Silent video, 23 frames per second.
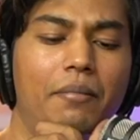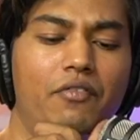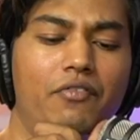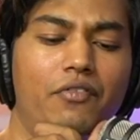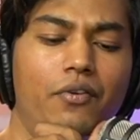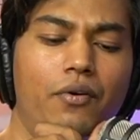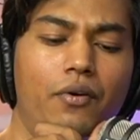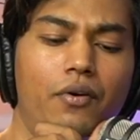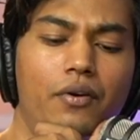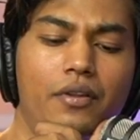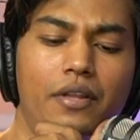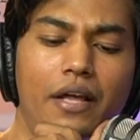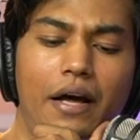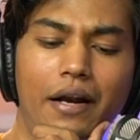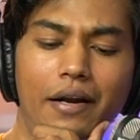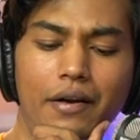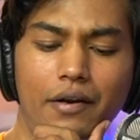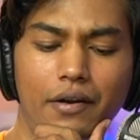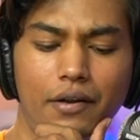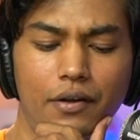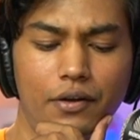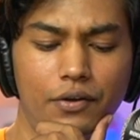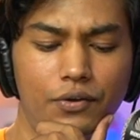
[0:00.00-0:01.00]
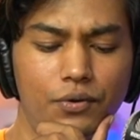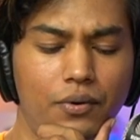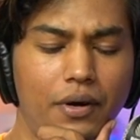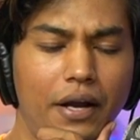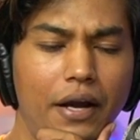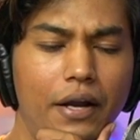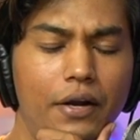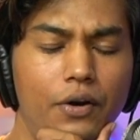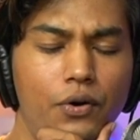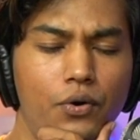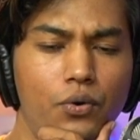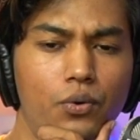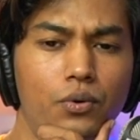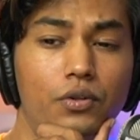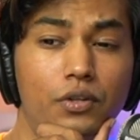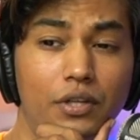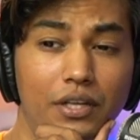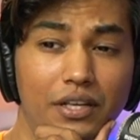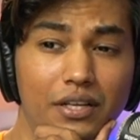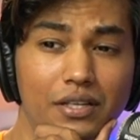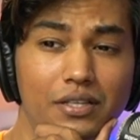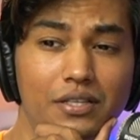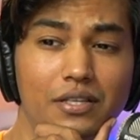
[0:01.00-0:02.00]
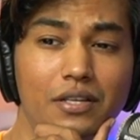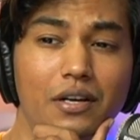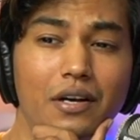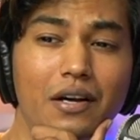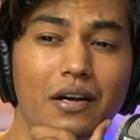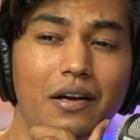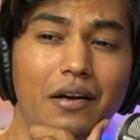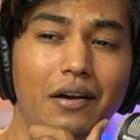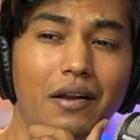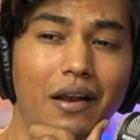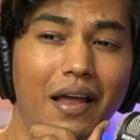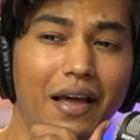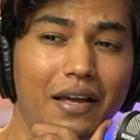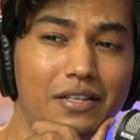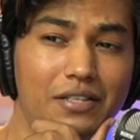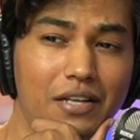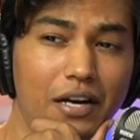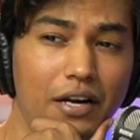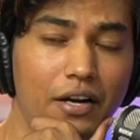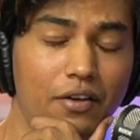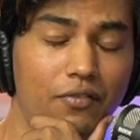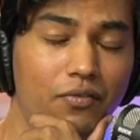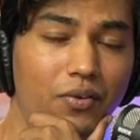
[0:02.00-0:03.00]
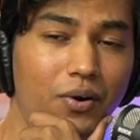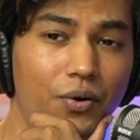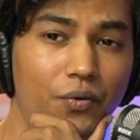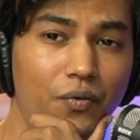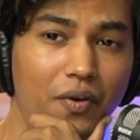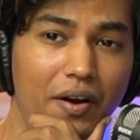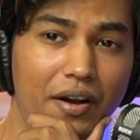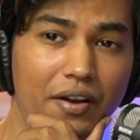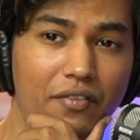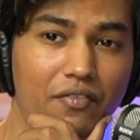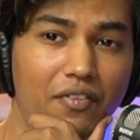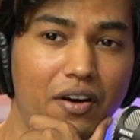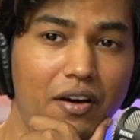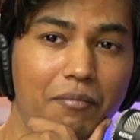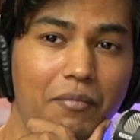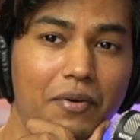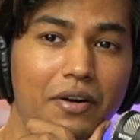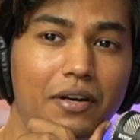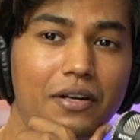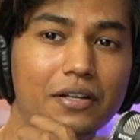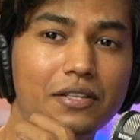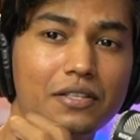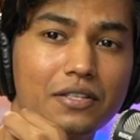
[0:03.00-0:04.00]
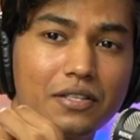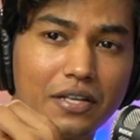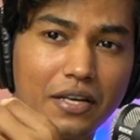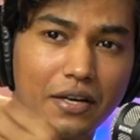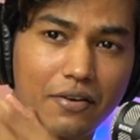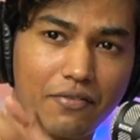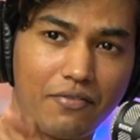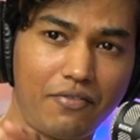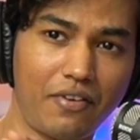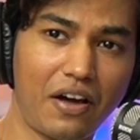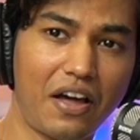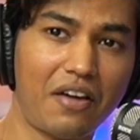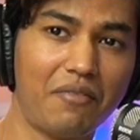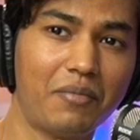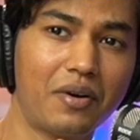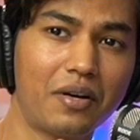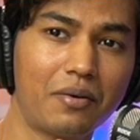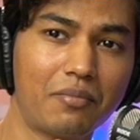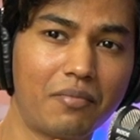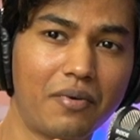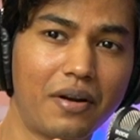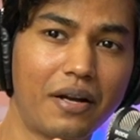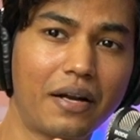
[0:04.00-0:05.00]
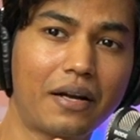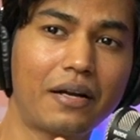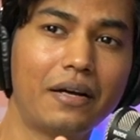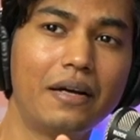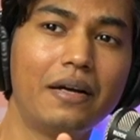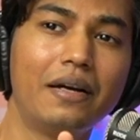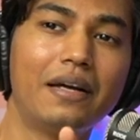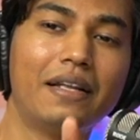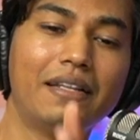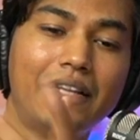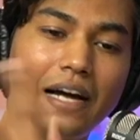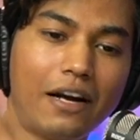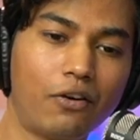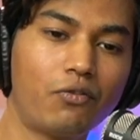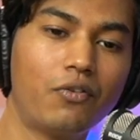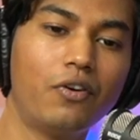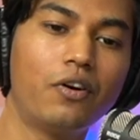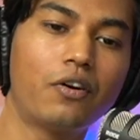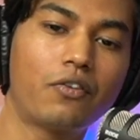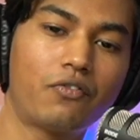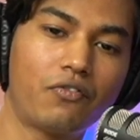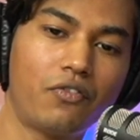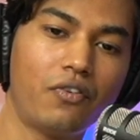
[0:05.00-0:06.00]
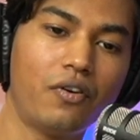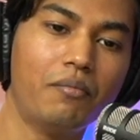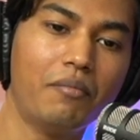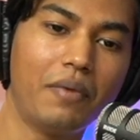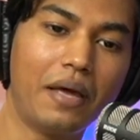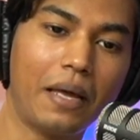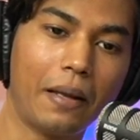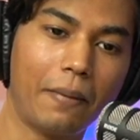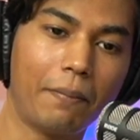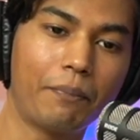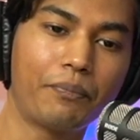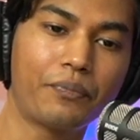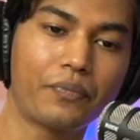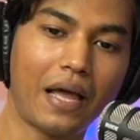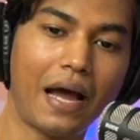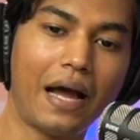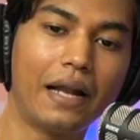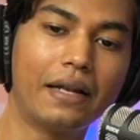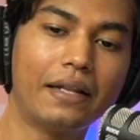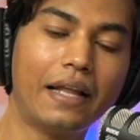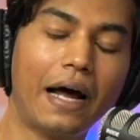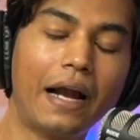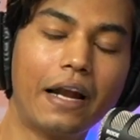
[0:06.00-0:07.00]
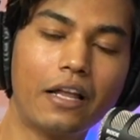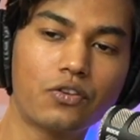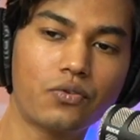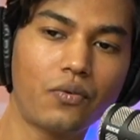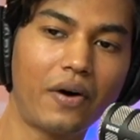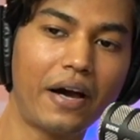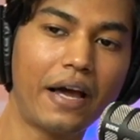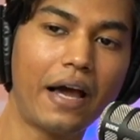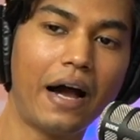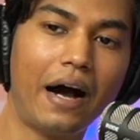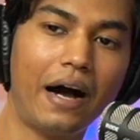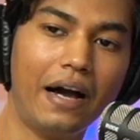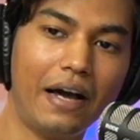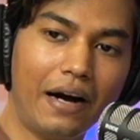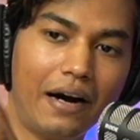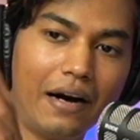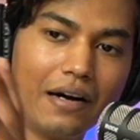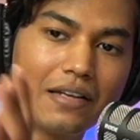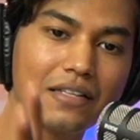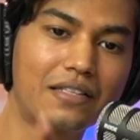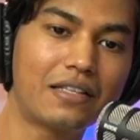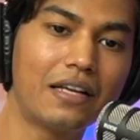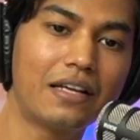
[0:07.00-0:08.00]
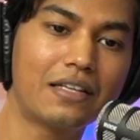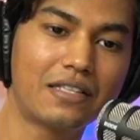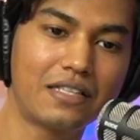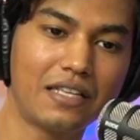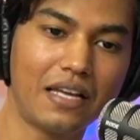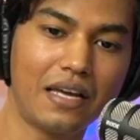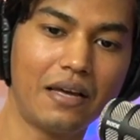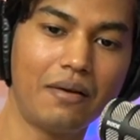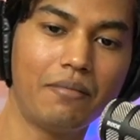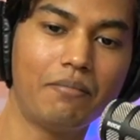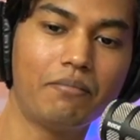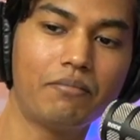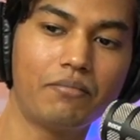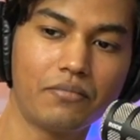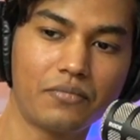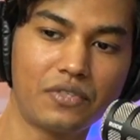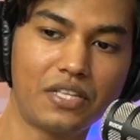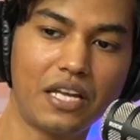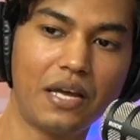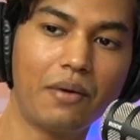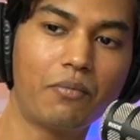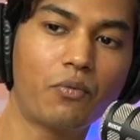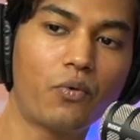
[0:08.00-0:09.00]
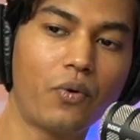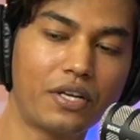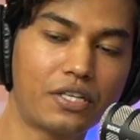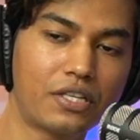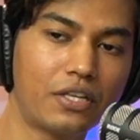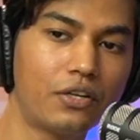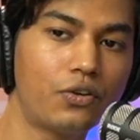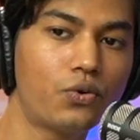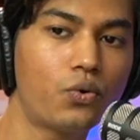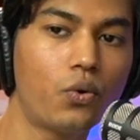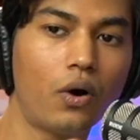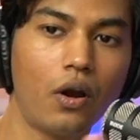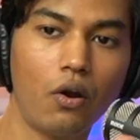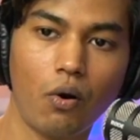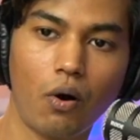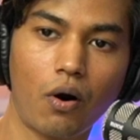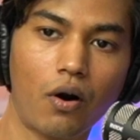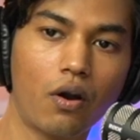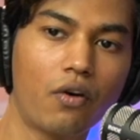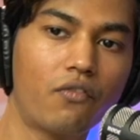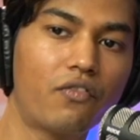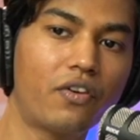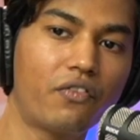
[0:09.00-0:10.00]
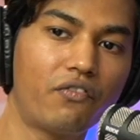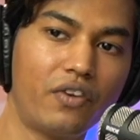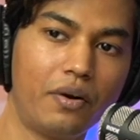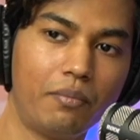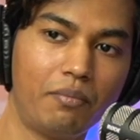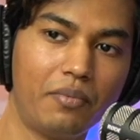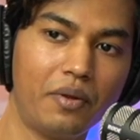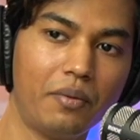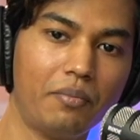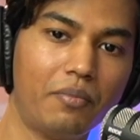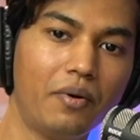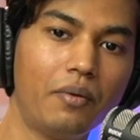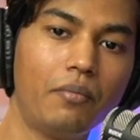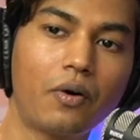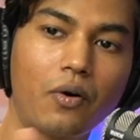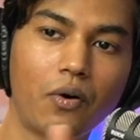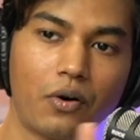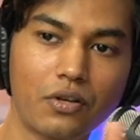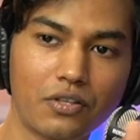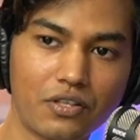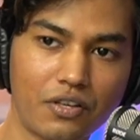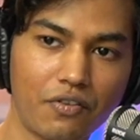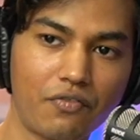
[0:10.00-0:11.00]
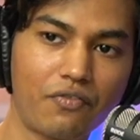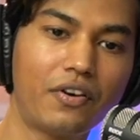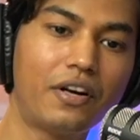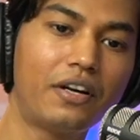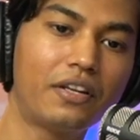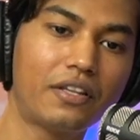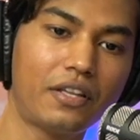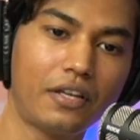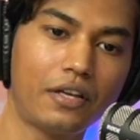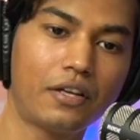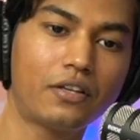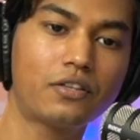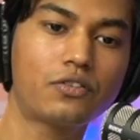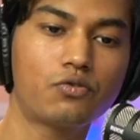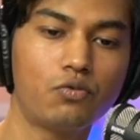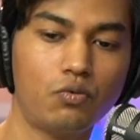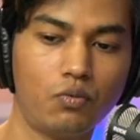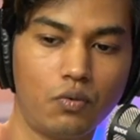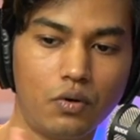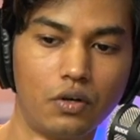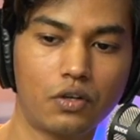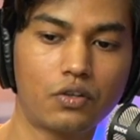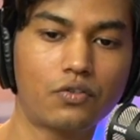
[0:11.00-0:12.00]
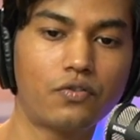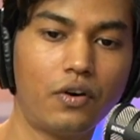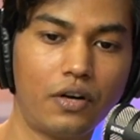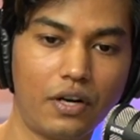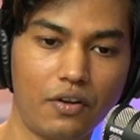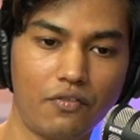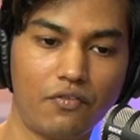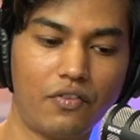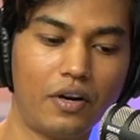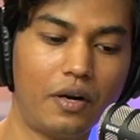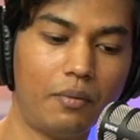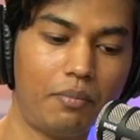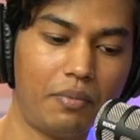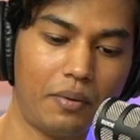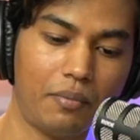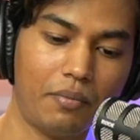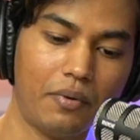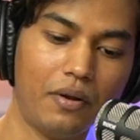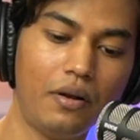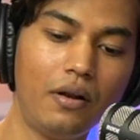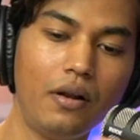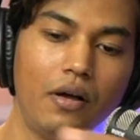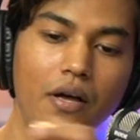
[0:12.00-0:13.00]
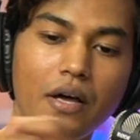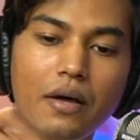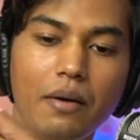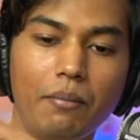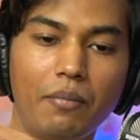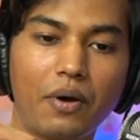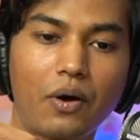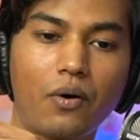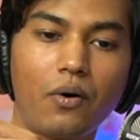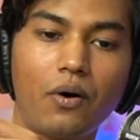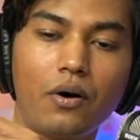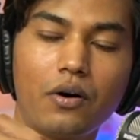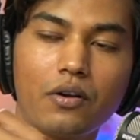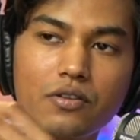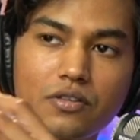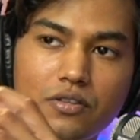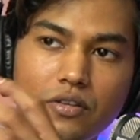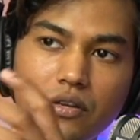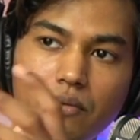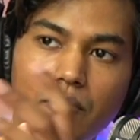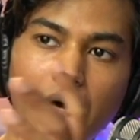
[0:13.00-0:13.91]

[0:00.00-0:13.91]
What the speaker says: before, that you can do this, oh. like study for 25 minutes, take 5-minute break. That worked for me. And that is why I asked the same question to a lot of different people, because different things works for different people. Because